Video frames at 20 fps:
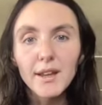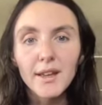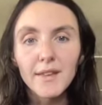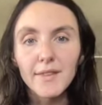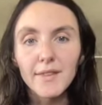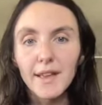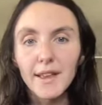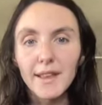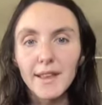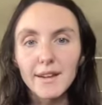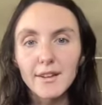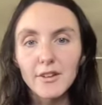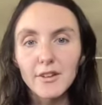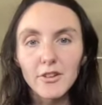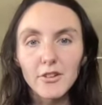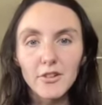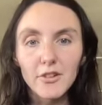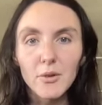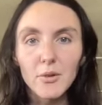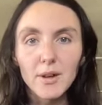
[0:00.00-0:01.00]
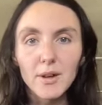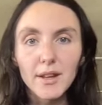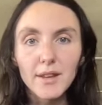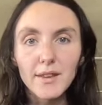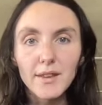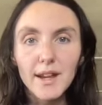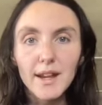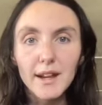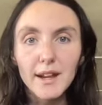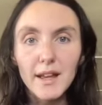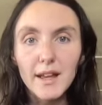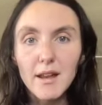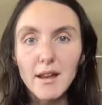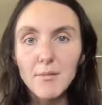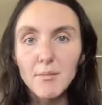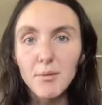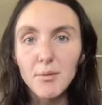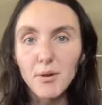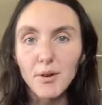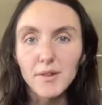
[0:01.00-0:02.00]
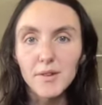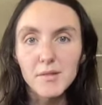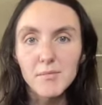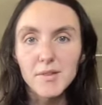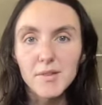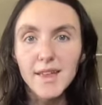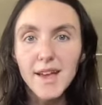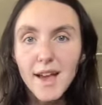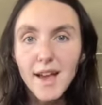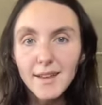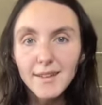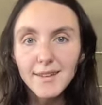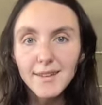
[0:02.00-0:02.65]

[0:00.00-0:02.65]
They like to just go in there and pour some of that,